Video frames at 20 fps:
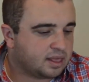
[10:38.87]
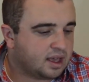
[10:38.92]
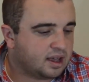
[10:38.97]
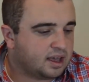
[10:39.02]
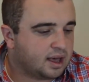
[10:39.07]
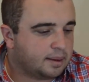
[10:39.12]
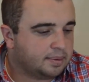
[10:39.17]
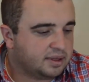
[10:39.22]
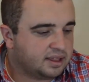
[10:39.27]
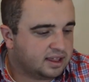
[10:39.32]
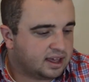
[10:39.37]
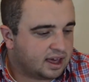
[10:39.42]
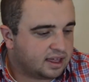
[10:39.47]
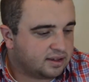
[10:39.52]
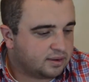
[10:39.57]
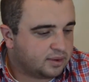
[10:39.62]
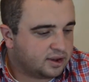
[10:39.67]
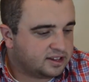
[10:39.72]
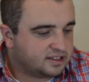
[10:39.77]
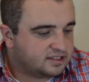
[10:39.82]
couple of the
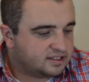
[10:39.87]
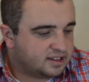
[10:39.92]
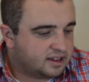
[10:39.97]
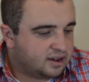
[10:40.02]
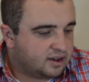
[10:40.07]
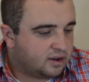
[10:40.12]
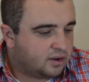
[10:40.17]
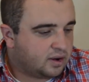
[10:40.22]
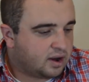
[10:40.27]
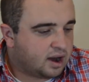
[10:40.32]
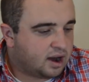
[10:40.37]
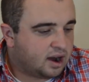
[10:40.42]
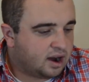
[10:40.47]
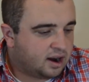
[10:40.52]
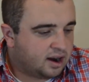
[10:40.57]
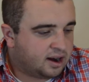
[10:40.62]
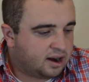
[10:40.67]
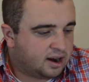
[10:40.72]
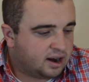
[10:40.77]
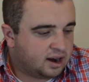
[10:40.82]
other ones, though,
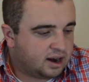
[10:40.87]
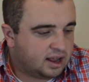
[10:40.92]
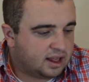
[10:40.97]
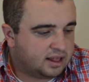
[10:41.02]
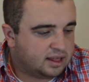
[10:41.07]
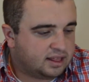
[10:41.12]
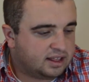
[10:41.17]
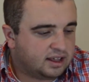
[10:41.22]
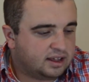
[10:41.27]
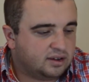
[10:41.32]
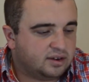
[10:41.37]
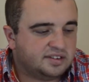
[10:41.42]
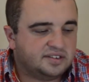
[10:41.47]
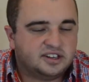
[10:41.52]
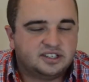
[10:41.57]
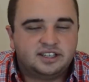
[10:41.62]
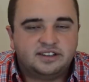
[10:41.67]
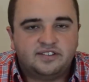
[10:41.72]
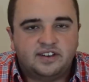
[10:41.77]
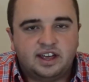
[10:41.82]
are the
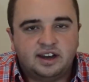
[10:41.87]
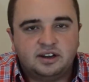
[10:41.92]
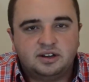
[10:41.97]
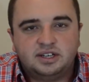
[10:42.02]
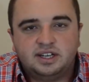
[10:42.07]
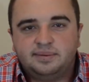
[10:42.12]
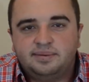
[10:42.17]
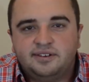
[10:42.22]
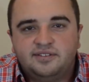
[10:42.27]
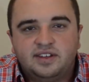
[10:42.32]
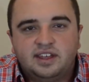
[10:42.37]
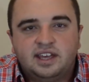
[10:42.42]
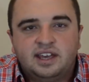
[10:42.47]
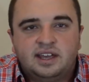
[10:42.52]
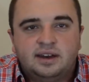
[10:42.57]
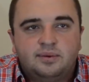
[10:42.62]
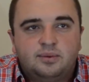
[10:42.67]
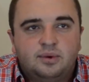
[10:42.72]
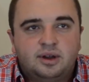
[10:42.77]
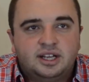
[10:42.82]
Universe of Energy
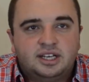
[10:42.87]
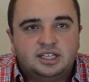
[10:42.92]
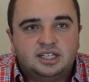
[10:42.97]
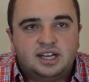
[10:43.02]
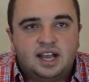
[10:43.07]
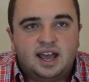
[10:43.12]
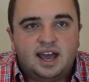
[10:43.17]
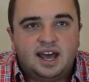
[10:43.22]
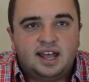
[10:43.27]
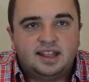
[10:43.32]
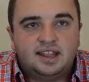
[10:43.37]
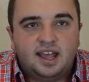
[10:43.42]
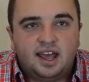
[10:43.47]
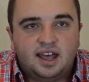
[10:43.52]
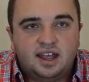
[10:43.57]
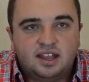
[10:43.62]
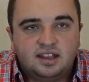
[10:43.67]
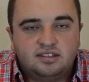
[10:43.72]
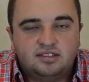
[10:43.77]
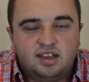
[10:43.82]
Pavilion, which had the
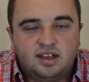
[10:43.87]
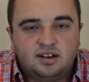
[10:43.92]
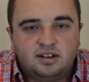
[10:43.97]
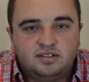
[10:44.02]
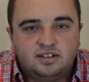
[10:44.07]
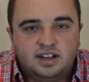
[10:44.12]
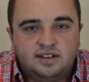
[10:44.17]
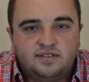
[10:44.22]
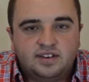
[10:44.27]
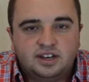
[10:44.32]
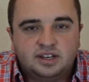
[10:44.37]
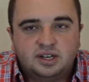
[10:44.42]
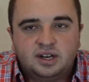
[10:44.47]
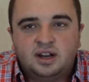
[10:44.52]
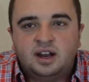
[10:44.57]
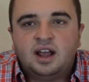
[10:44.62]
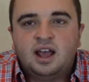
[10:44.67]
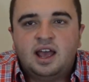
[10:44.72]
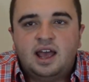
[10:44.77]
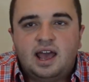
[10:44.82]
Ellen's Energy
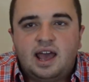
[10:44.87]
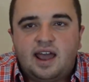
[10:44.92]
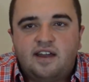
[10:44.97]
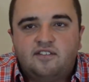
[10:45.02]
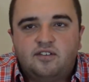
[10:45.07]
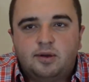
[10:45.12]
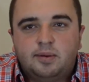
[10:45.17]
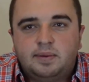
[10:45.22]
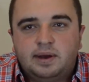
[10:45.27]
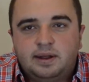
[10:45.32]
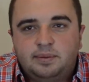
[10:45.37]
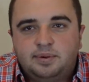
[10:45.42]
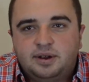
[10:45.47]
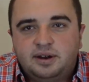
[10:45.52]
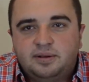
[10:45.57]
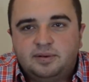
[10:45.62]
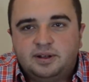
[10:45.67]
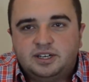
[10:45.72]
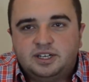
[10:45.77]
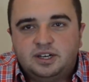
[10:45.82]
Adventure. Everybody
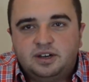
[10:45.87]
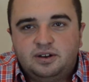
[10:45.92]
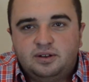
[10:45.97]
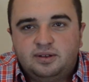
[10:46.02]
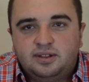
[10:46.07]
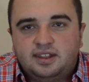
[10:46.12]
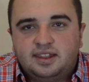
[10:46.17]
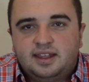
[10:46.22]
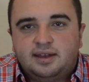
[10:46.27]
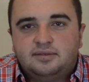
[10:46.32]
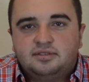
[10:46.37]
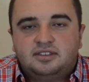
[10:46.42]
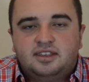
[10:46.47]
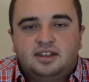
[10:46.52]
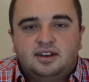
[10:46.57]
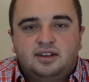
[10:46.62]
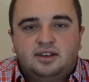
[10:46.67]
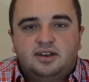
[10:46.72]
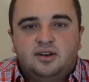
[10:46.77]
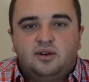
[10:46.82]
pretty much knew that that was
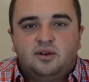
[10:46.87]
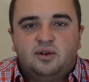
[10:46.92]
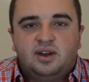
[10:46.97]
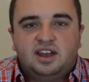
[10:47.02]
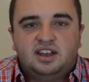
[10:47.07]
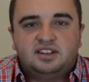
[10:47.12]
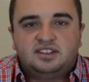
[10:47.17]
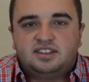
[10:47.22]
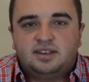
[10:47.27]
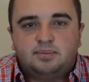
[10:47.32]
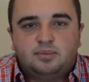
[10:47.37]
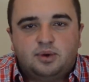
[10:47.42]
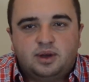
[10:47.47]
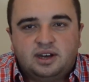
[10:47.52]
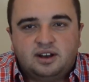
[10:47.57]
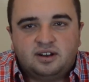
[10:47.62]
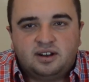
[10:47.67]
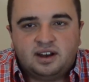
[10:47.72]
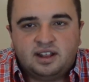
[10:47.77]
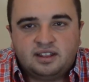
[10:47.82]
going to go away at some
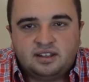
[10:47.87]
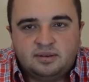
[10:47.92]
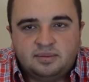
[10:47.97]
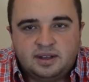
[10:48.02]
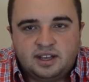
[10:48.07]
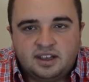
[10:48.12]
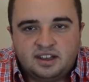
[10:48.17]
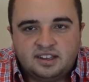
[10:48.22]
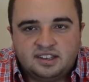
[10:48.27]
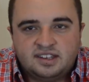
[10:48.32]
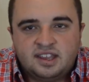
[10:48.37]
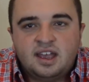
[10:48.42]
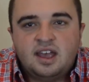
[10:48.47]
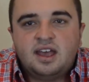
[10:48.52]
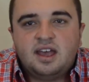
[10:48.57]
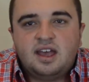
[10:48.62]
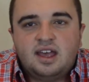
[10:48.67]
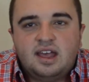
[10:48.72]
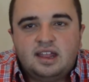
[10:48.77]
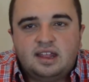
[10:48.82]
point or another because
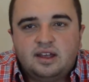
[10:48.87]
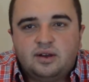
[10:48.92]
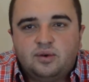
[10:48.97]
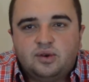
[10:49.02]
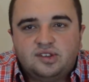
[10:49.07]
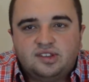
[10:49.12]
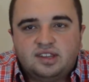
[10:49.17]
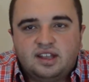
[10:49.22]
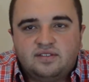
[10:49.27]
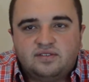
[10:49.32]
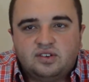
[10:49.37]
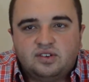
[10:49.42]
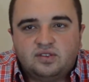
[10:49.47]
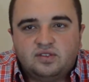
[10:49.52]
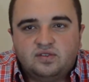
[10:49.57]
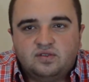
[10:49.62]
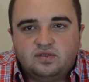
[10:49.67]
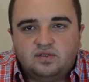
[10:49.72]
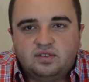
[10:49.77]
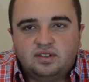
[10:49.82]
there was never,